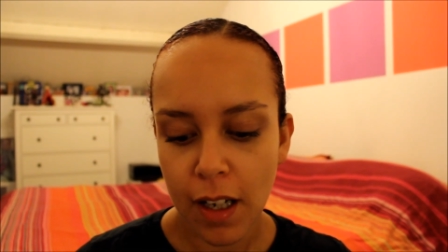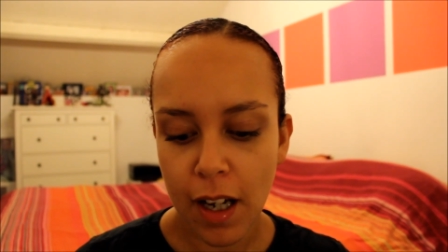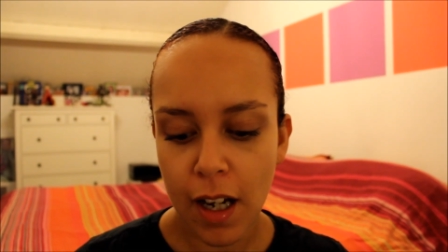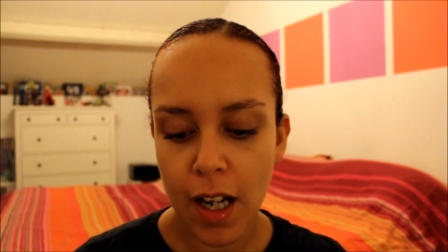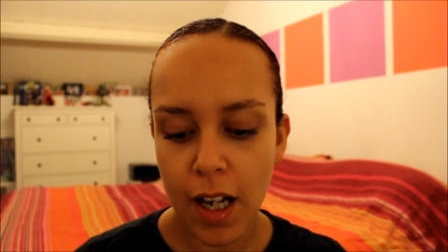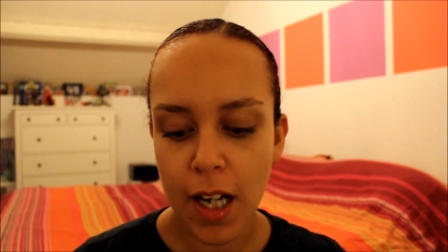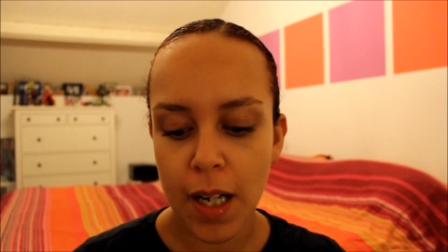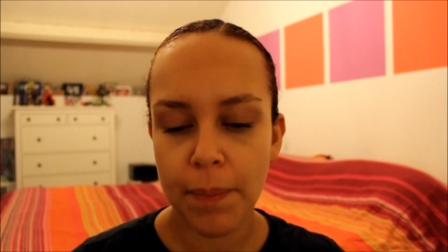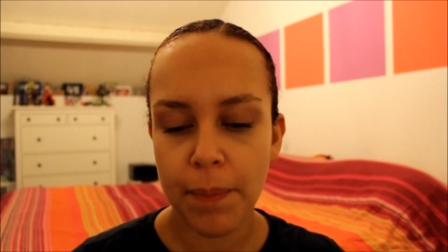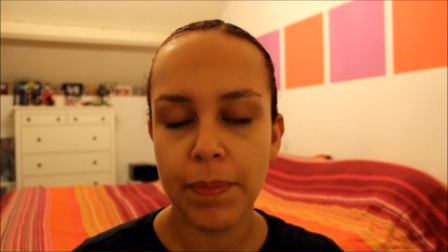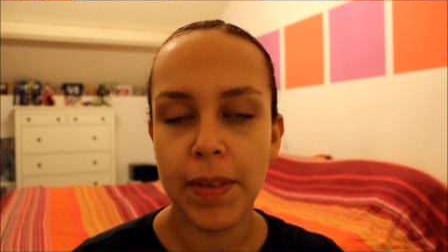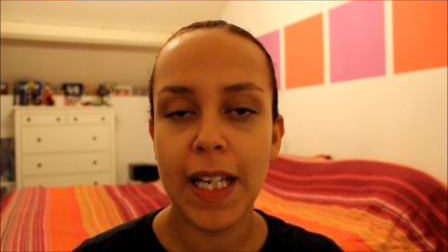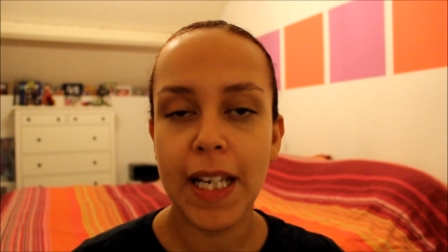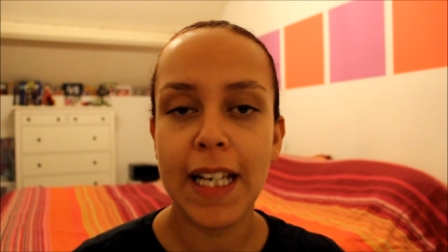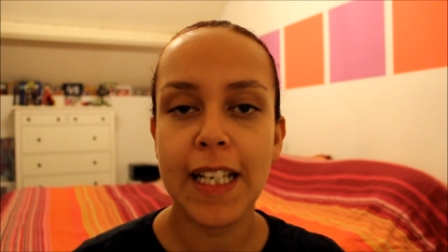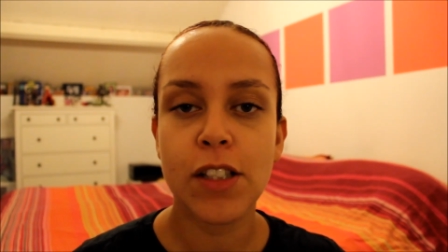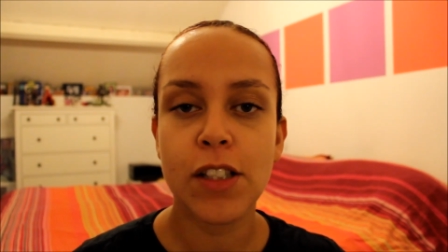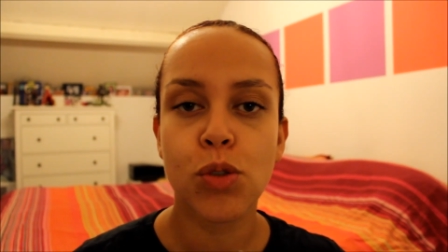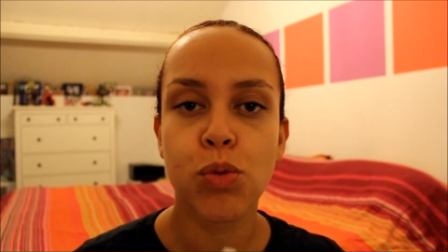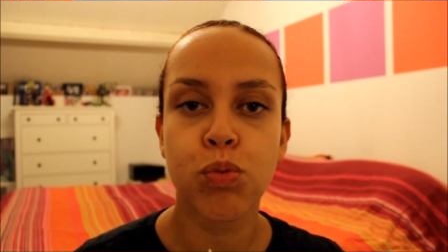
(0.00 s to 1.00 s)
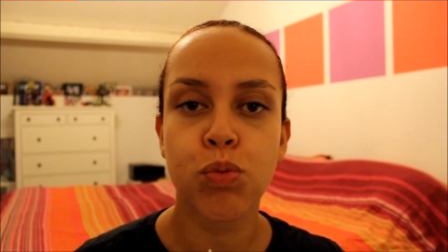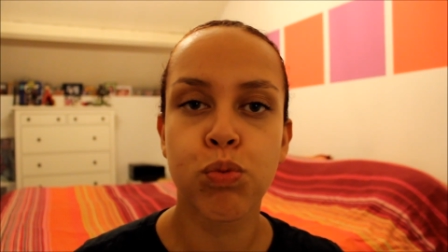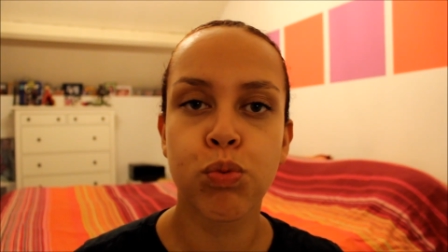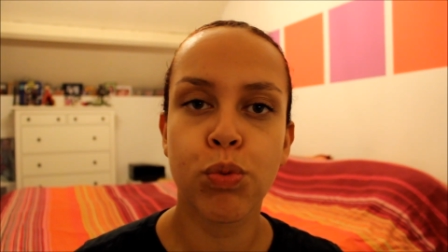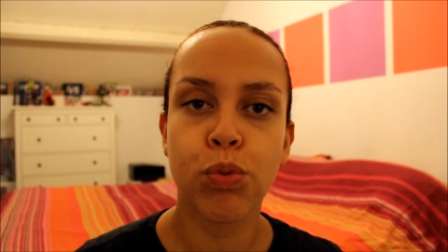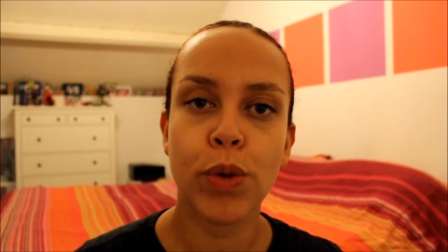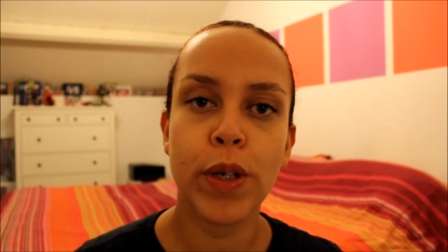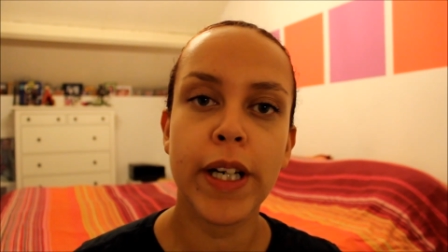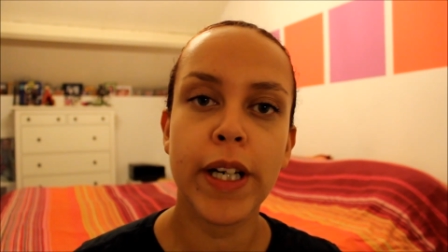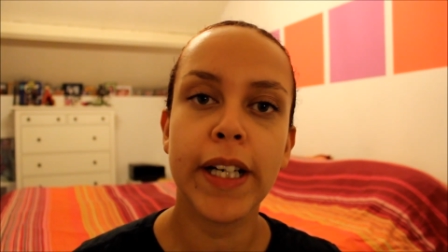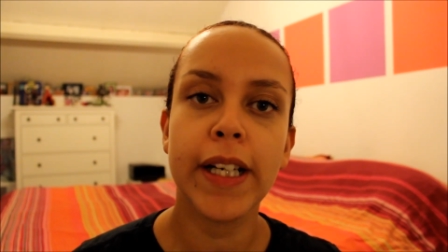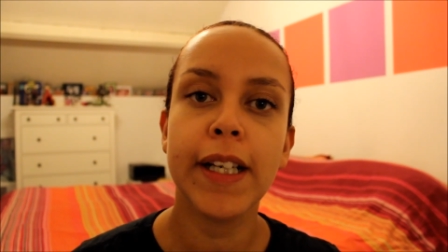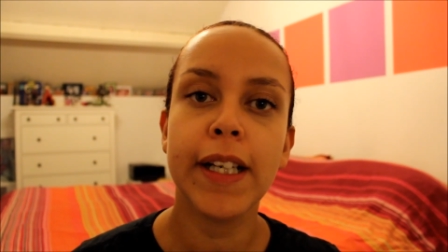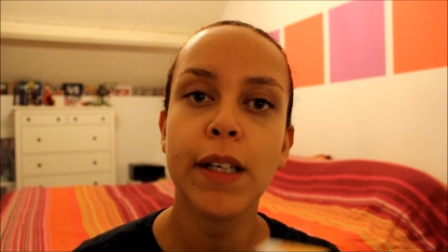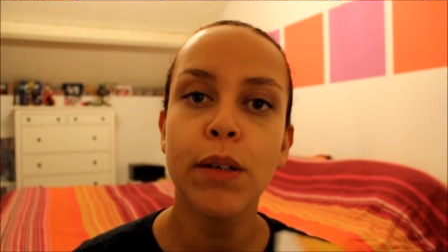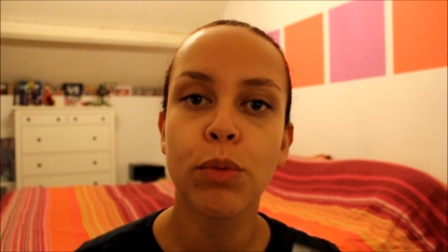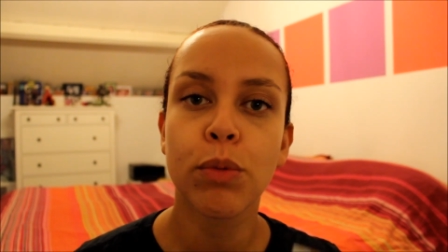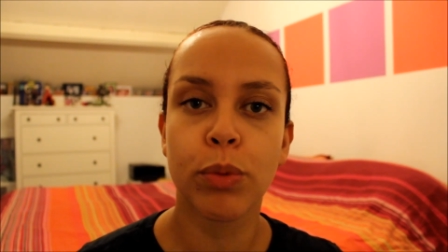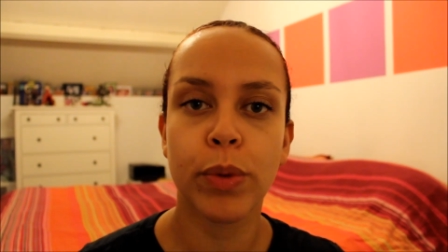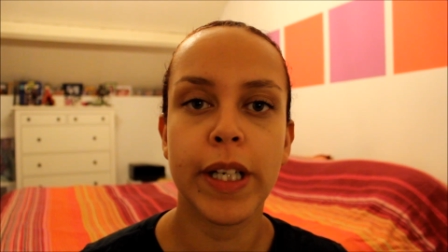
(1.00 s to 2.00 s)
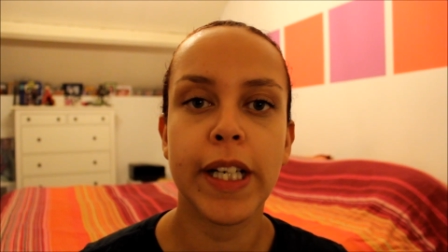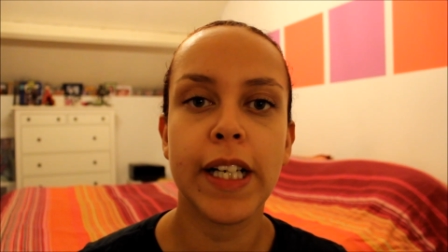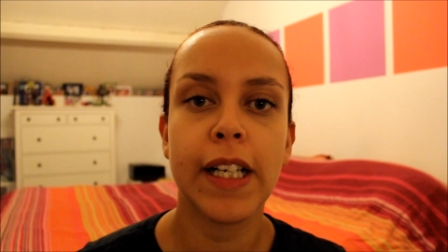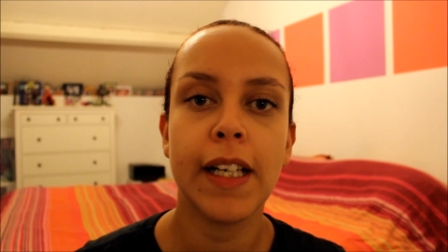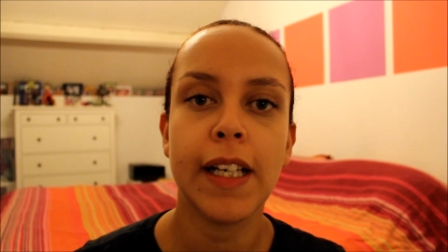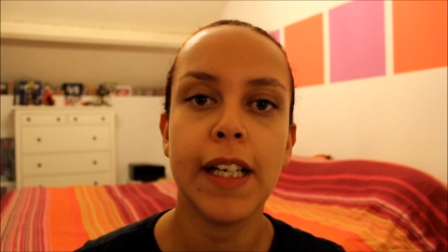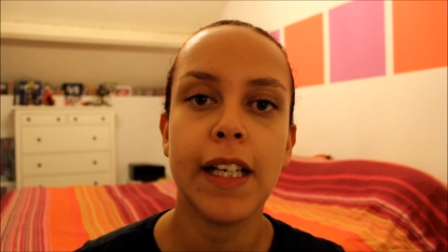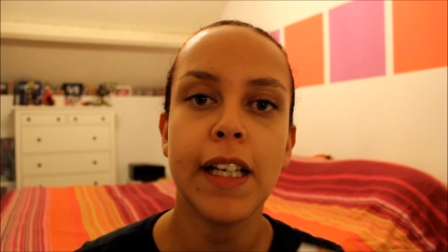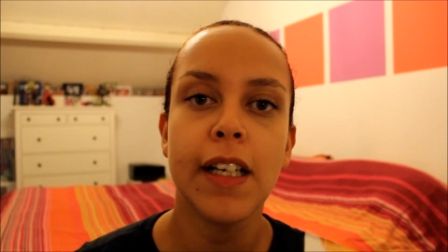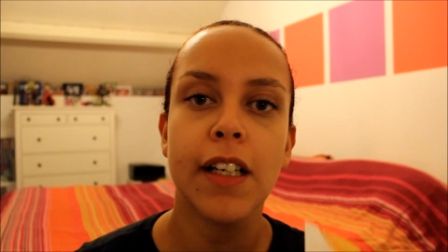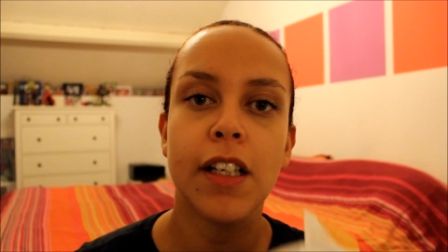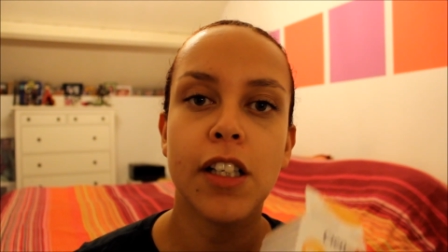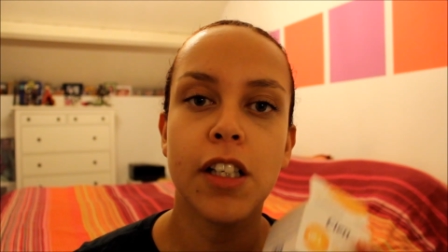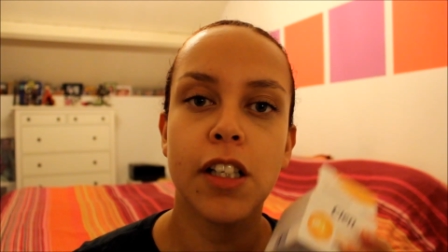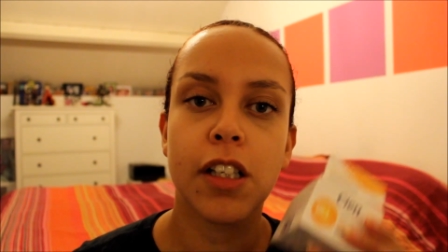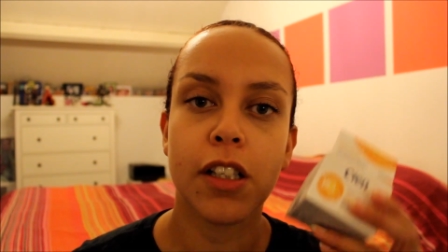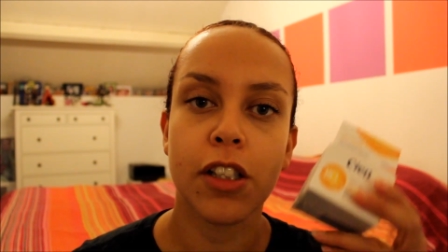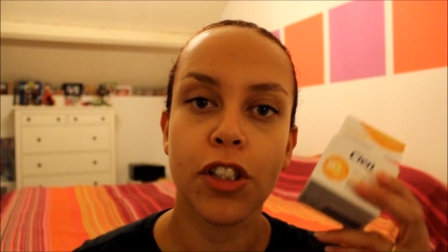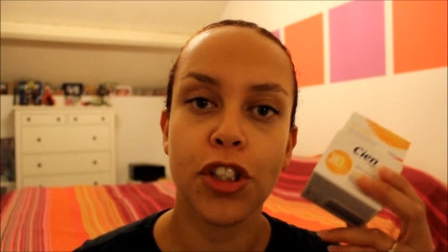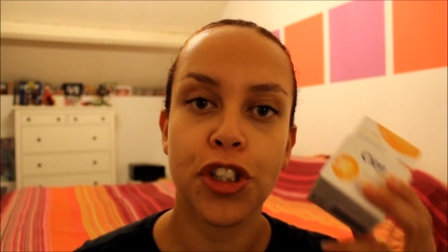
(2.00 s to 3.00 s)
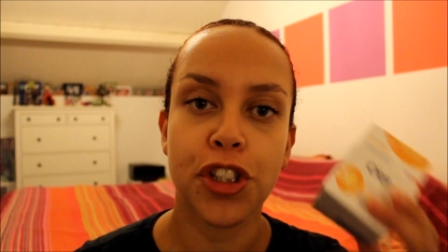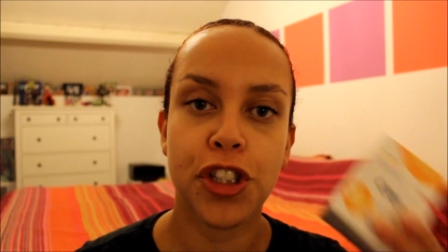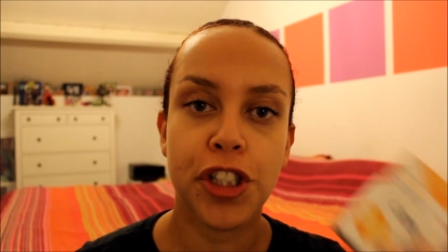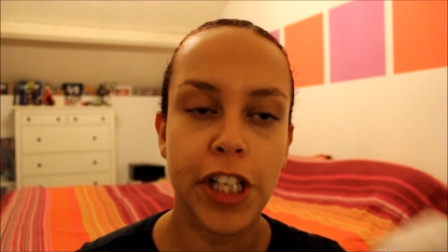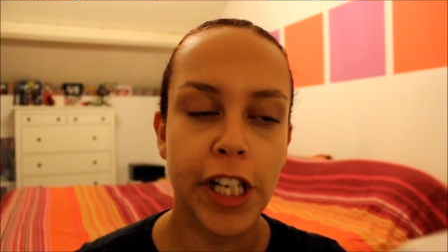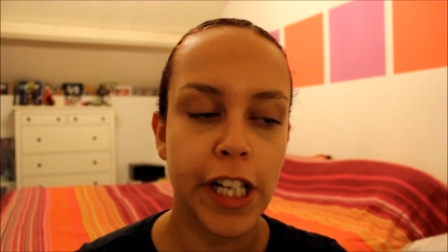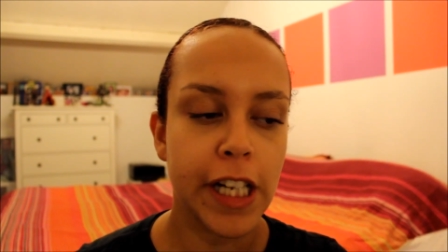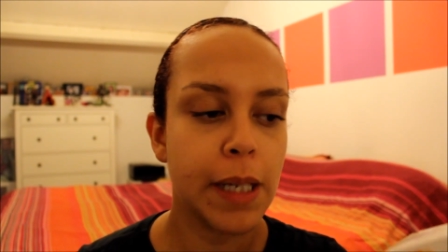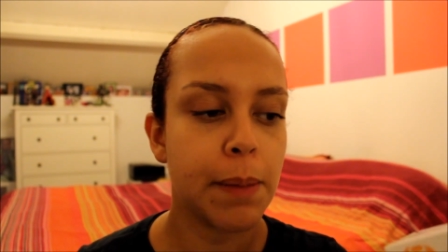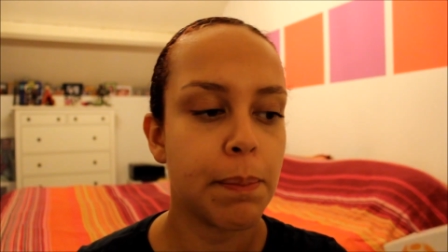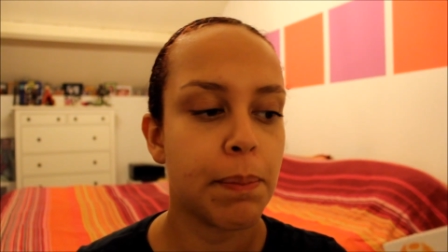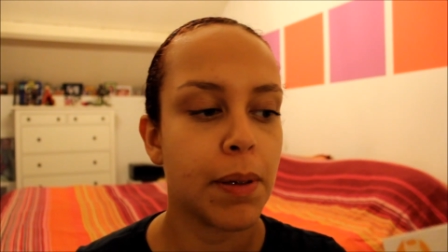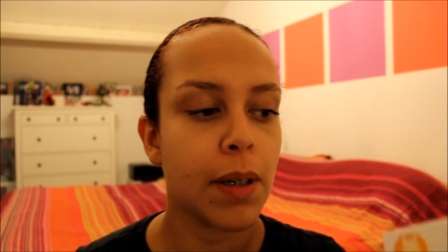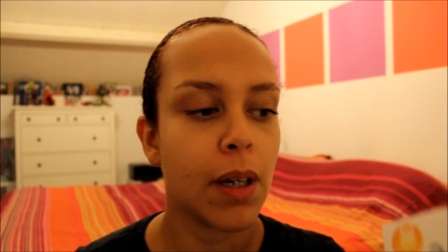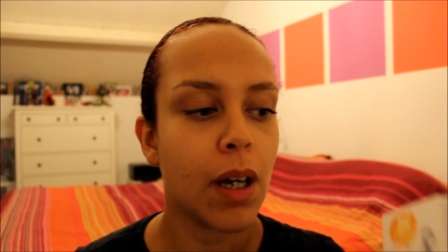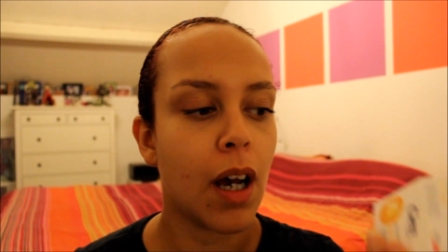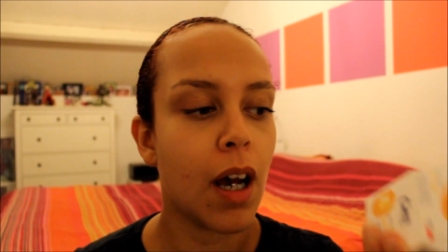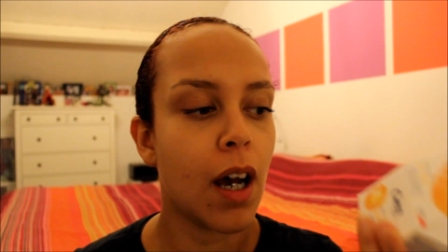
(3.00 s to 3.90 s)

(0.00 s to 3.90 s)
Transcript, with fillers: Um, it's really, really cheap.